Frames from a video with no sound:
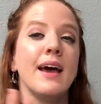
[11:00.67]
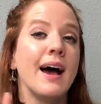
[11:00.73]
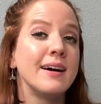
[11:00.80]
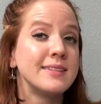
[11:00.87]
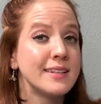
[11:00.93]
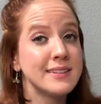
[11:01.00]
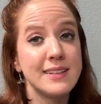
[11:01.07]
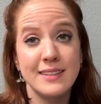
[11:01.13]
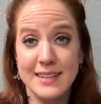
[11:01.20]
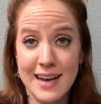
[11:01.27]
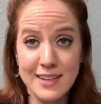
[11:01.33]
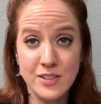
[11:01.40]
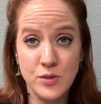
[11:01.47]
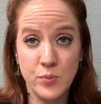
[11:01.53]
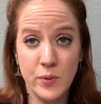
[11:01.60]
And then the
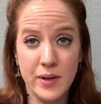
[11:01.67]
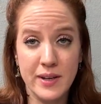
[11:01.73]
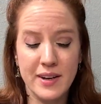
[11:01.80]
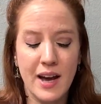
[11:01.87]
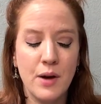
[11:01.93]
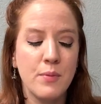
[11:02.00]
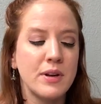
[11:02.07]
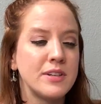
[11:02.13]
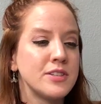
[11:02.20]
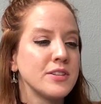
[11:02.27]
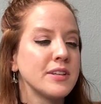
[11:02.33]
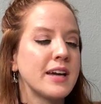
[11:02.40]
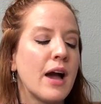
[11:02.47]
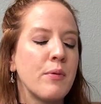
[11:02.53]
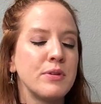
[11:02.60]
last one I wanted to
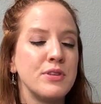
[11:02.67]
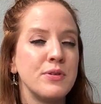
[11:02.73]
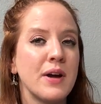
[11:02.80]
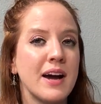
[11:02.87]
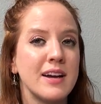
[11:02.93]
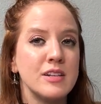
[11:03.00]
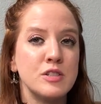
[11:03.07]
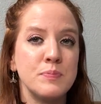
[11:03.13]
look at with you guys,